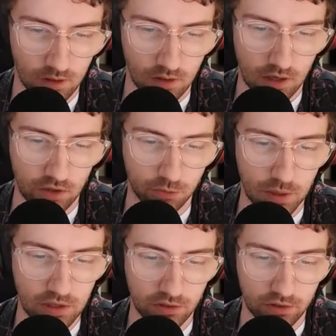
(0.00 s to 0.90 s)

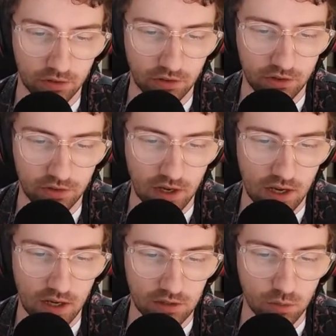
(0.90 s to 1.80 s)
Smees says,
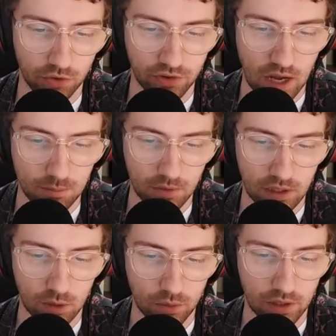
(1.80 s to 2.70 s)
didn't watch the game. Can
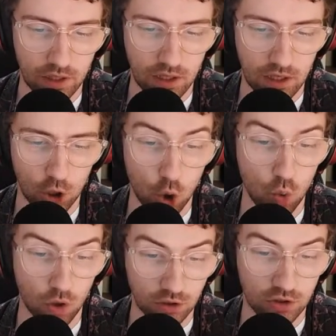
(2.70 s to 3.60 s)
anyone who
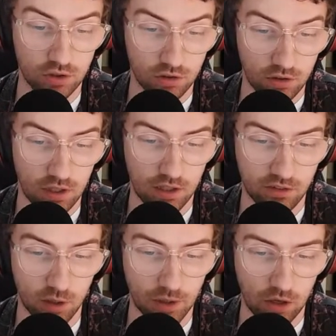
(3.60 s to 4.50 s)
watched
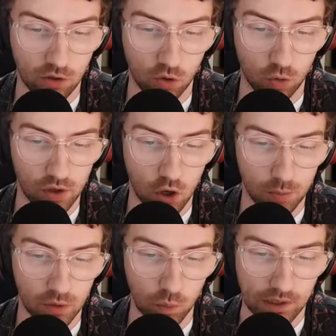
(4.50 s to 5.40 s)
tell me how Corey
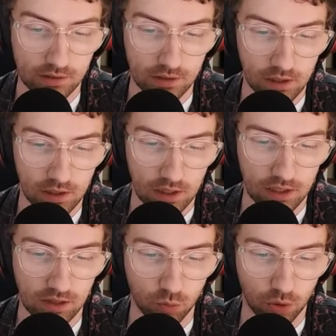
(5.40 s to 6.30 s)
Holman went? I
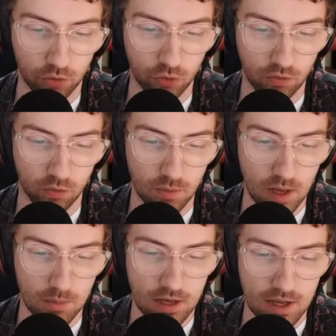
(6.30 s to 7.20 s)
loved what I saw from
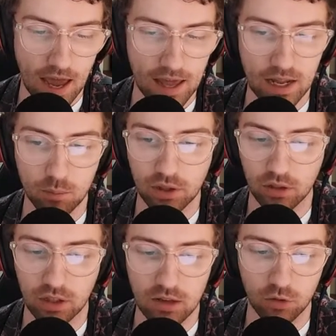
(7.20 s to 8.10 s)
him at NPL
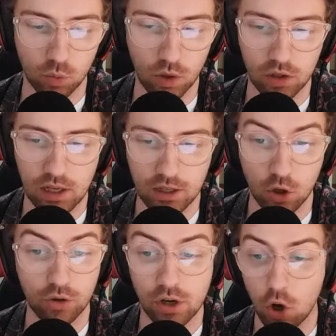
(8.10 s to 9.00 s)
level. Well,
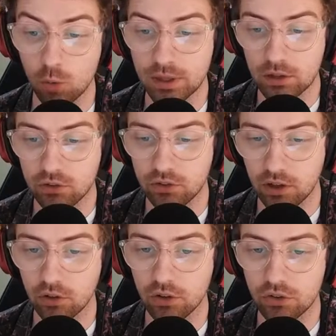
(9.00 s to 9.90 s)
Corey Holman has
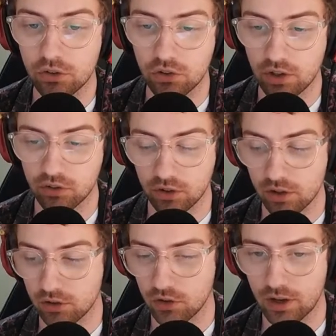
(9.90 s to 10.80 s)
settled into the Sydney
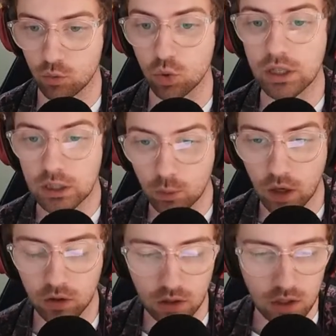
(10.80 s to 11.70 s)
FC side really
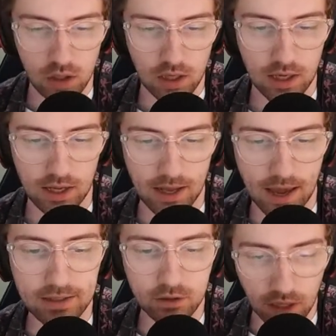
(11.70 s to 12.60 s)
well.
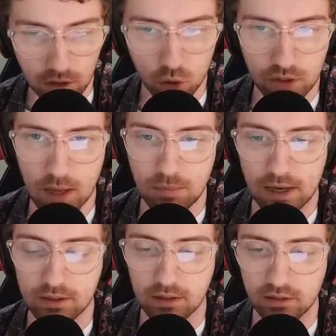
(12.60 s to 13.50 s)
Had a good game, had
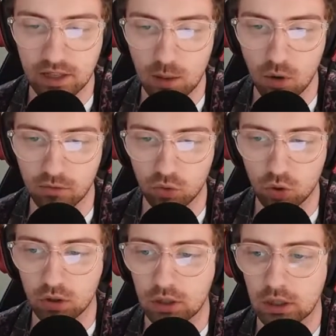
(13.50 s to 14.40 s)
a decent game
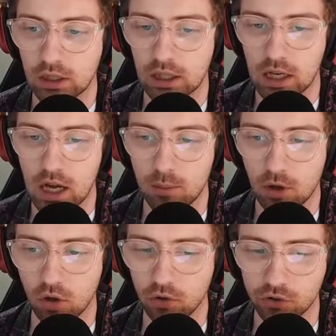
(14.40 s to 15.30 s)
overall,
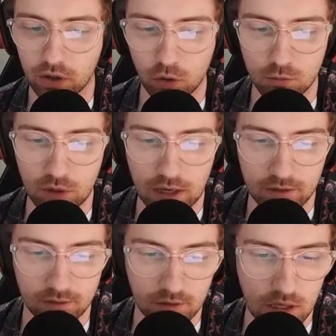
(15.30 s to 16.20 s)
alongside Luke Bratton
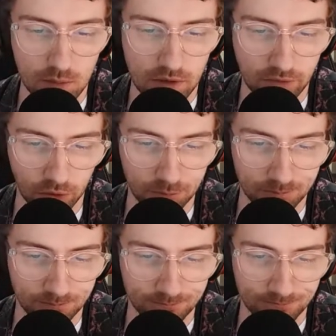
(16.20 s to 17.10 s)
in midfield.
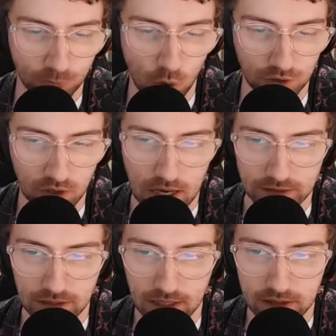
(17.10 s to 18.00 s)
Worked
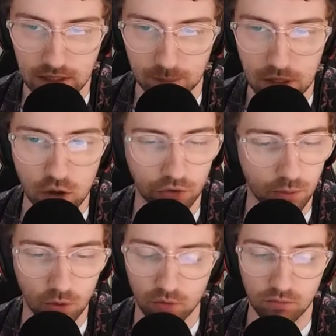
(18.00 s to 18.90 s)
hard, and he got
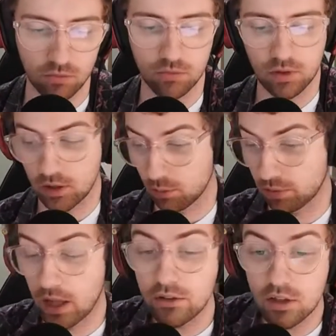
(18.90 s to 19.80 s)

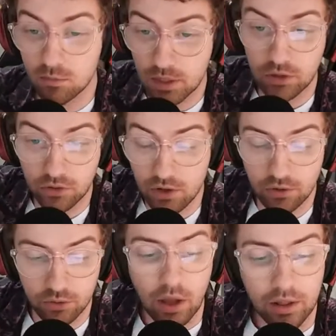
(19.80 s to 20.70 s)
plenty of minutes in the
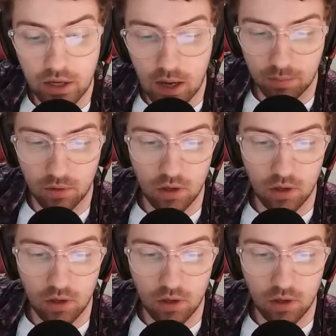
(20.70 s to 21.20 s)
Australia Cup.